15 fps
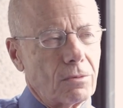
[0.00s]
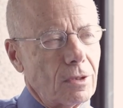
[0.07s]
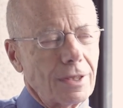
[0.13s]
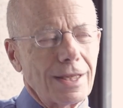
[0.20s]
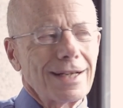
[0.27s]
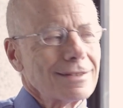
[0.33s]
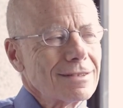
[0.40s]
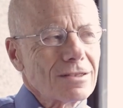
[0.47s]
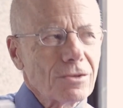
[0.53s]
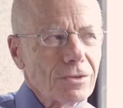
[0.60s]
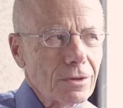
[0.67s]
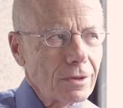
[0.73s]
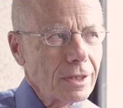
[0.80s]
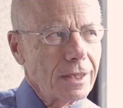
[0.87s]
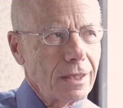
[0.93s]
Well, that's
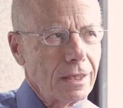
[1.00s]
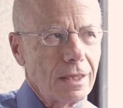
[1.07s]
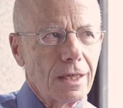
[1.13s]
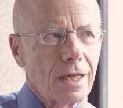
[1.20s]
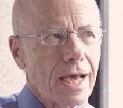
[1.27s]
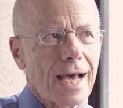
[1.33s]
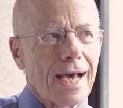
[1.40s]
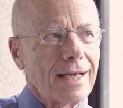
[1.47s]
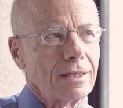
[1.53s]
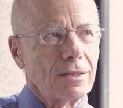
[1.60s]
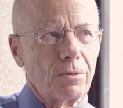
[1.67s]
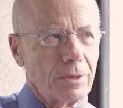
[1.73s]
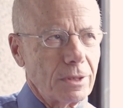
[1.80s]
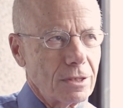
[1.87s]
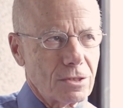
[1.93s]
clearly an
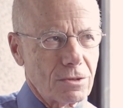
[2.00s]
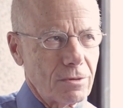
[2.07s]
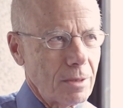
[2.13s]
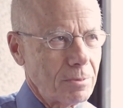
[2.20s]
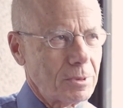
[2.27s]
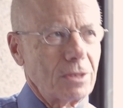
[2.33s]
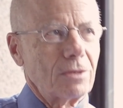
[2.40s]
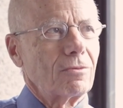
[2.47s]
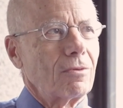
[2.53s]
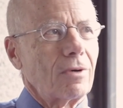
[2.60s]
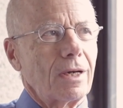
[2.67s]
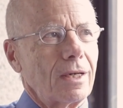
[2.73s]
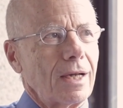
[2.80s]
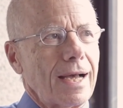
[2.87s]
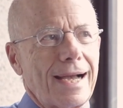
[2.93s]
inadequate description of
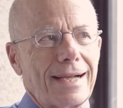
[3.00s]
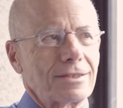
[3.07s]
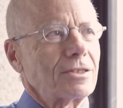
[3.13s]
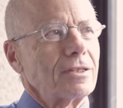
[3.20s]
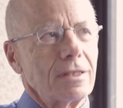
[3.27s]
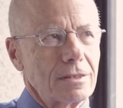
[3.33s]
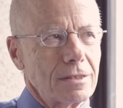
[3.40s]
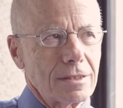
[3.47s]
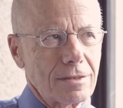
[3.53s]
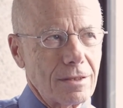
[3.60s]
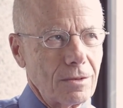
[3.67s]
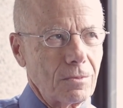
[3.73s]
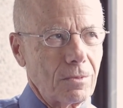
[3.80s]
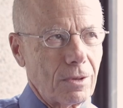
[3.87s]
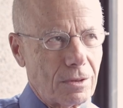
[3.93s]
what actually exists
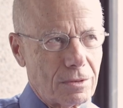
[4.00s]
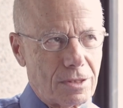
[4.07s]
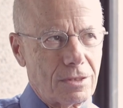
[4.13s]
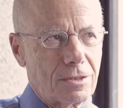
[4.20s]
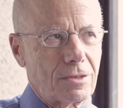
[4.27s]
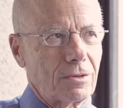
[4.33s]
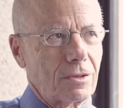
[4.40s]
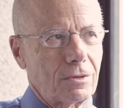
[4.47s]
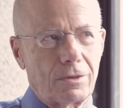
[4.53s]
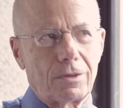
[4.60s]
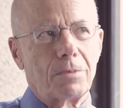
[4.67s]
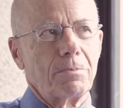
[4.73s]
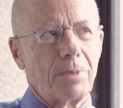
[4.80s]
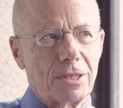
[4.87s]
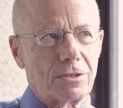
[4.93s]
in the world, since there are
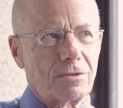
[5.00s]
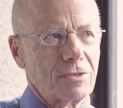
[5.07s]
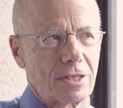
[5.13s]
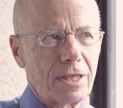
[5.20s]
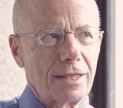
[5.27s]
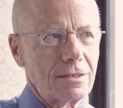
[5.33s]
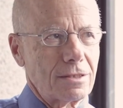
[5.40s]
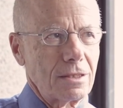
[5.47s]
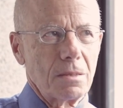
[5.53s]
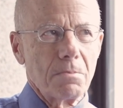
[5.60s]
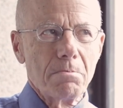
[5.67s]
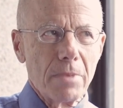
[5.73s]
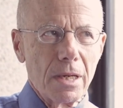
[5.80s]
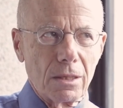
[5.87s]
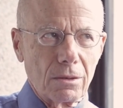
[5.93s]
clearly a bunch of states in the
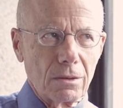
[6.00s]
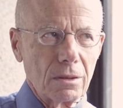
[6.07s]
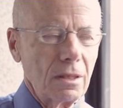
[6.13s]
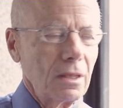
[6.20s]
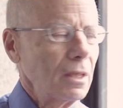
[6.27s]
middle.